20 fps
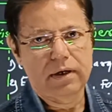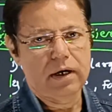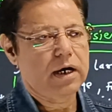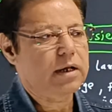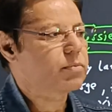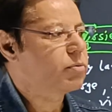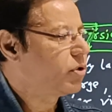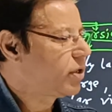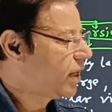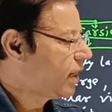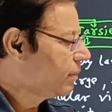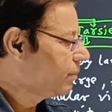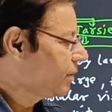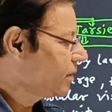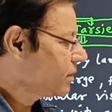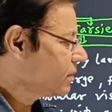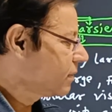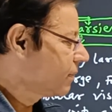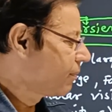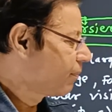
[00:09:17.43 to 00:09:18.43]
Arboreal
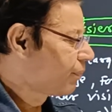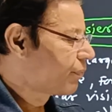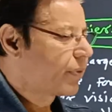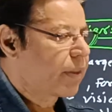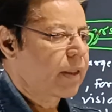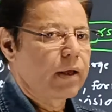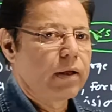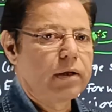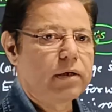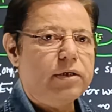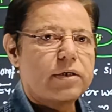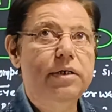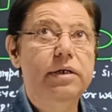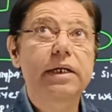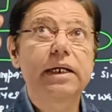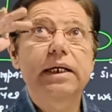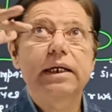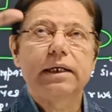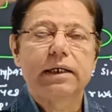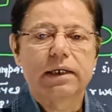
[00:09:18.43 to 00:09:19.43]
means
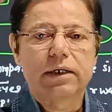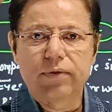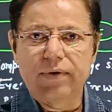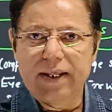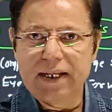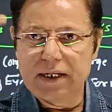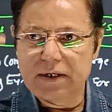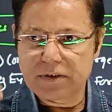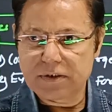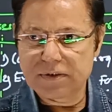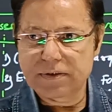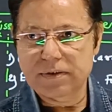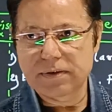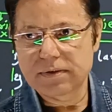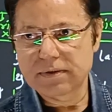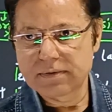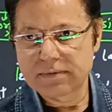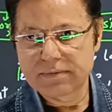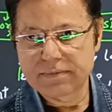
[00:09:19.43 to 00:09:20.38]
tree dwellers.